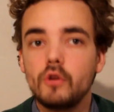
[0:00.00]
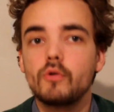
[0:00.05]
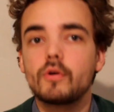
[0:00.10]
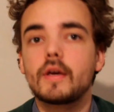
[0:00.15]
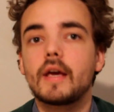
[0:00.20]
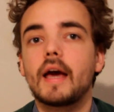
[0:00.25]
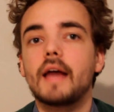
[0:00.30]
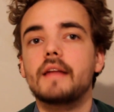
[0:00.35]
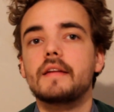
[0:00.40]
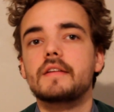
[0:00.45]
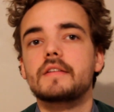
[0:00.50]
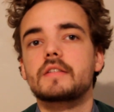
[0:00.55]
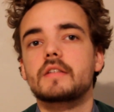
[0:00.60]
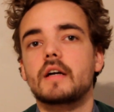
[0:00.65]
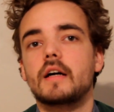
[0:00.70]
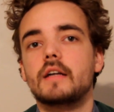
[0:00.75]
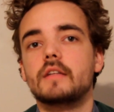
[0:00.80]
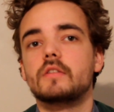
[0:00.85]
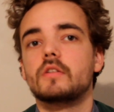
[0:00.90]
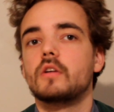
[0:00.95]
you can
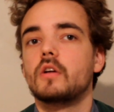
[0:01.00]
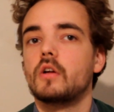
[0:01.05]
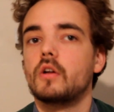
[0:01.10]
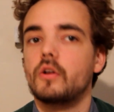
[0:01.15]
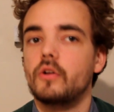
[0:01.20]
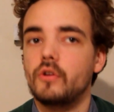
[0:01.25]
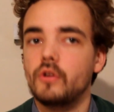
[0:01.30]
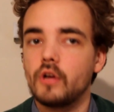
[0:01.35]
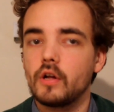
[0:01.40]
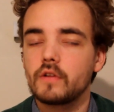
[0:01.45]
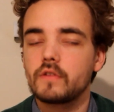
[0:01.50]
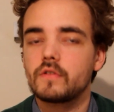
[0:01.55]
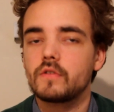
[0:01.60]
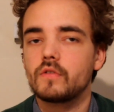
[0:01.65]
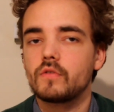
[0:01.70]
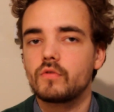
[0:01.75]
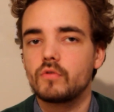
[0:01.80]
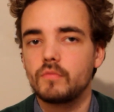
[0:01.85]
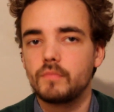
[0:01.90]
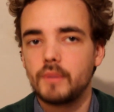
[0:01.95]
decide
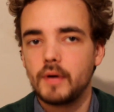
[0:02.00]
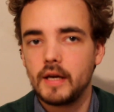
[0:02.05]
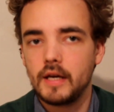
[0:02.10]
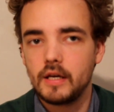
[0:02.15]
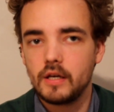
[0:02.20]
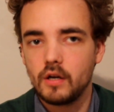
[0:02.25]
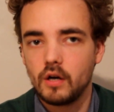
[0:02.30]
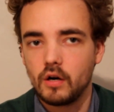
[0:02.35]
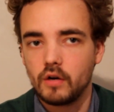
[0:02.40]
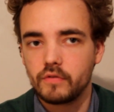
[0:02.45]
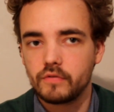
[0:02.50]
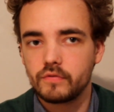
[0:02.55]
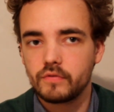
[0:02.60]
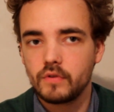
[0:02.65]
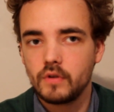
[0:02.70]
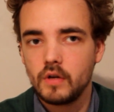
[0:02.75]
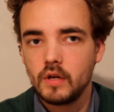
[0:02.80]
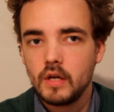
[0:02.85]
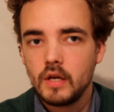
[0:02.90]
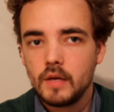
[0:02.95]
not to pay it off,
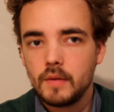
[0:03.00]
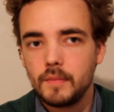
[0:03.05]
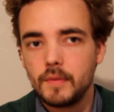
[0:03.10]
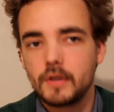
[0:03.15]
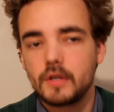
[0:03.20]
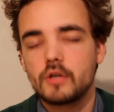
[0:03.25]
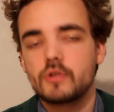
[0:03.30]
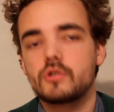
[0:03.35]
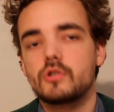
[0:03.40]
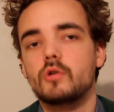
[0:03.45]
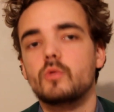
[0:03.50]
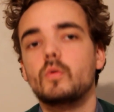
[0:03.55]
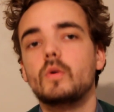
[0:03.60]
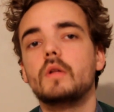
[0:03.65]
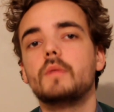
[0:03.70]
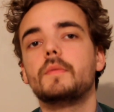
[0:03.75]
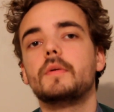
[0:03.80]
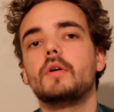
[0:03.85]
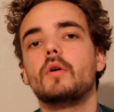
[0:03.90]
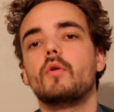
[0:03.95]
because you
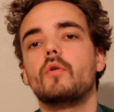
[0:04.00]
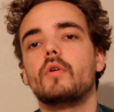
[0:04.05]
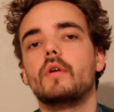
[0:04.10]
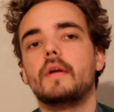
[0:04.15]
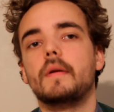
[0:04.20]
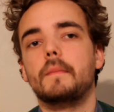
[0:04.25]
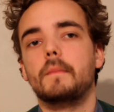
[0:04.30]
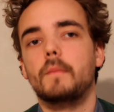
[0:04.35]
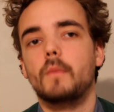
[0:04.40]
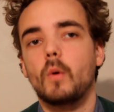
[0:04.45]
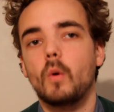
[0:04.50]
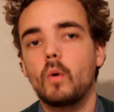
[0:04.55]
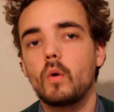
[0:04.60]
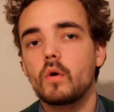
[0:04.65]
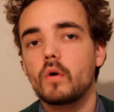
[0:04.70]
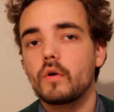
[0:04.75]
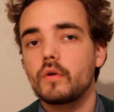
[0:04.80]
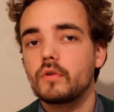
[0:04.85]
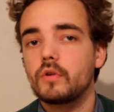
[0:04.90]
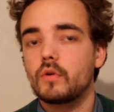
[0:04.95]
will be earning
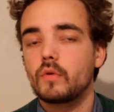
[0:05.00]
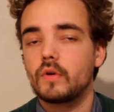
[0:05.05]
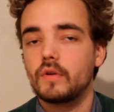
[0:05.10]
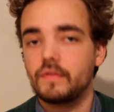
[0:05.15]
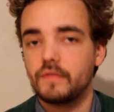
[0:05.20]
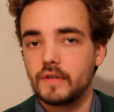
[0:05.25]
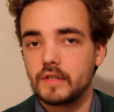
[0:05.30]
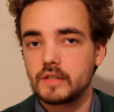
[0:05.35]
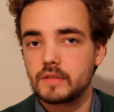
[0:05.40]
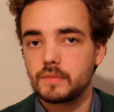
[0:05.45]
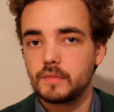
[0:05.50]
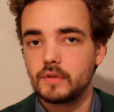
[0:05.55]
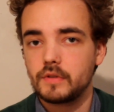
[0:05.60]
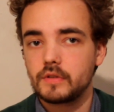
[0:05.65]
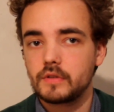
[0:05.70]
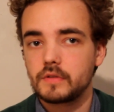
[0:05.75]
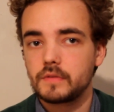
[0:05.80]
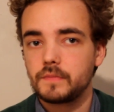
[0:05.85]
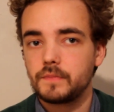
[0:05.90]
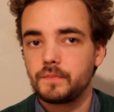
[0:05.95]
more on your
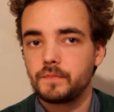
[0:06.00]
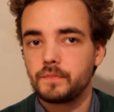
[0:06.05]
investments.